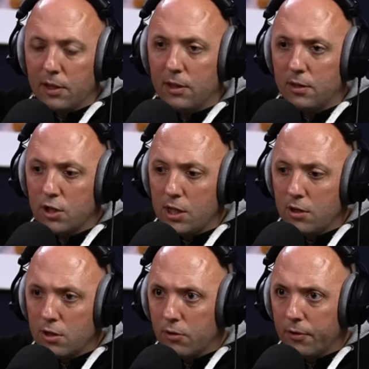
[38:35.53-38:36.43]
you need a
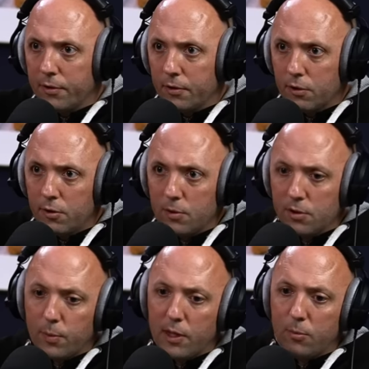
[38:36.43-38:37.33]
change in the recruitment
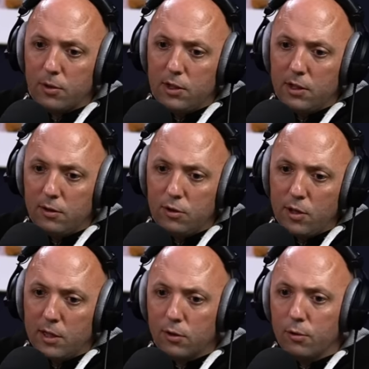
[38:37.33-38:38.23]
department, you need a new
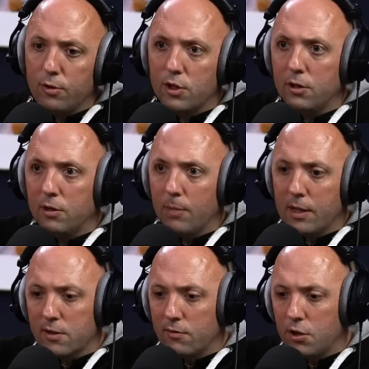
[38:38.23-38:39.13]
head coach, you need
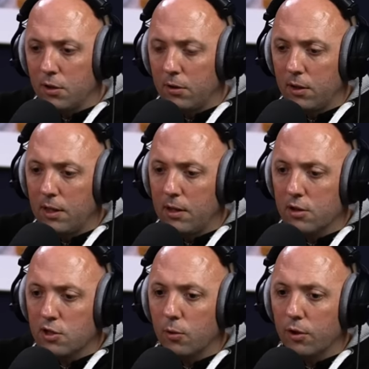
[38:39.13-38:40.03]
massive churn in the
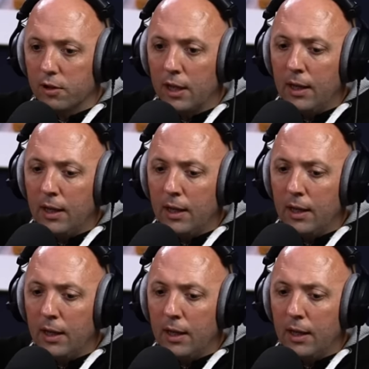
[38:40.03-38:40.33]
squad,